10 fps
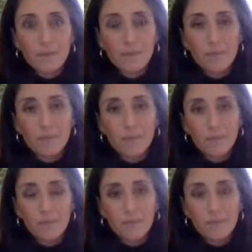
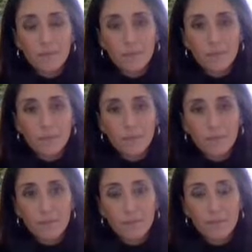
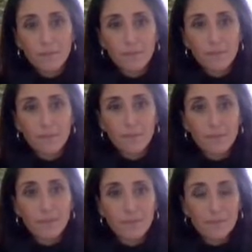
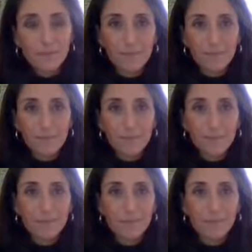
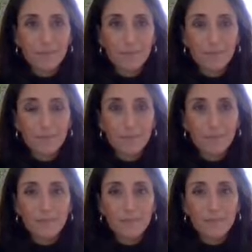
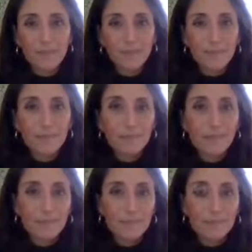
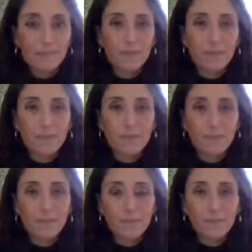
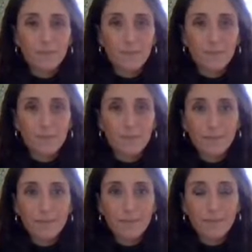
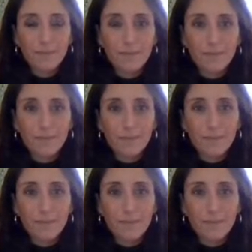This person isn't speaking.